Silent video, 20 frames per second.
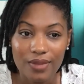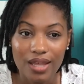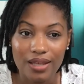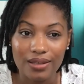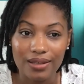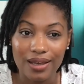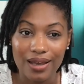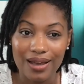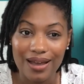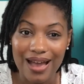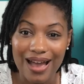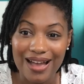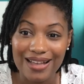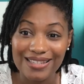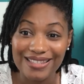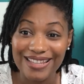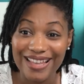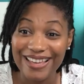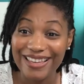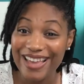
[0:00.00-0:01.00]
yeah, guys,
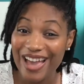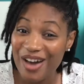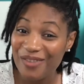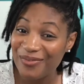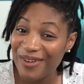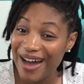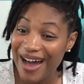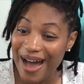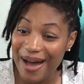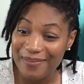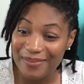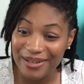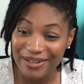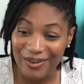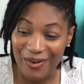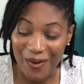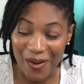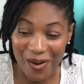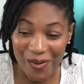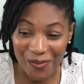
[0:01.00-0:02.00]
thank y'all for hopping
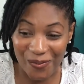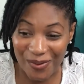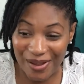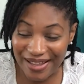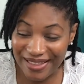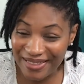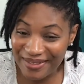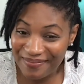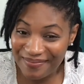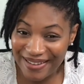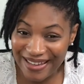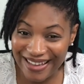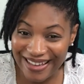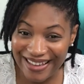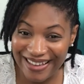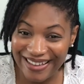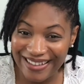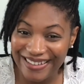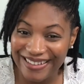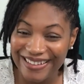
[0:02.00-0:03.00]
on with
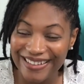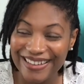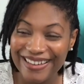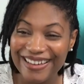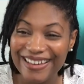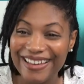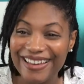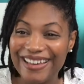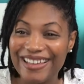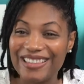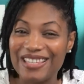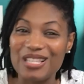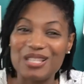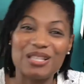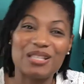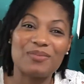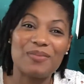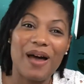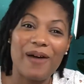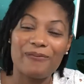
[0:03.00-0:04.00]
me. This
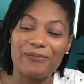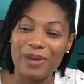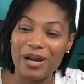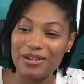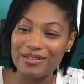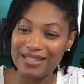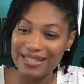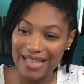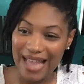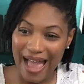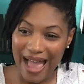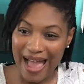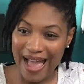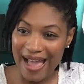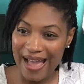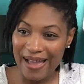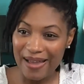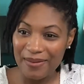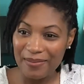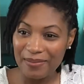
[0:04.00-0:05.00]
is my first
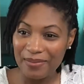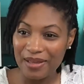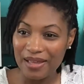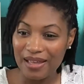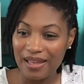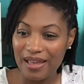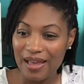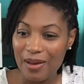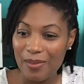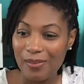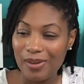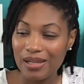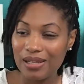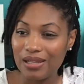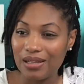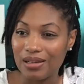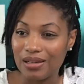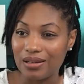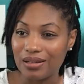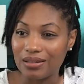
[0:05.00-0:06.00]
time. But
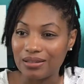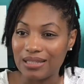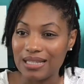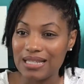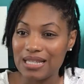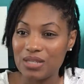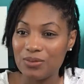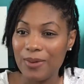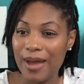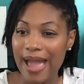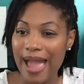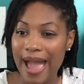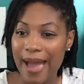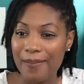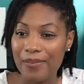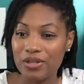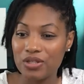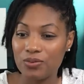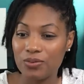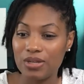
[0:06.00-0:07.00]
look, this is what
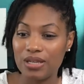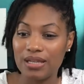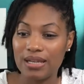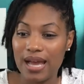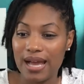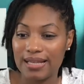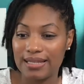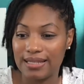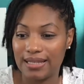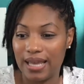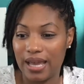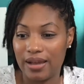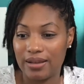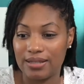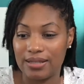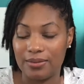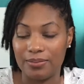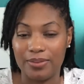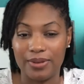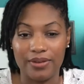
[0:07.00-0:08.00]
happens when you're not scared
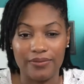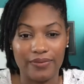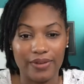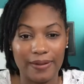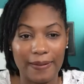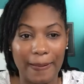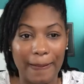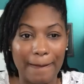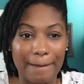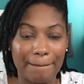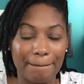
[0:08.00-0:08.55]
to pivot.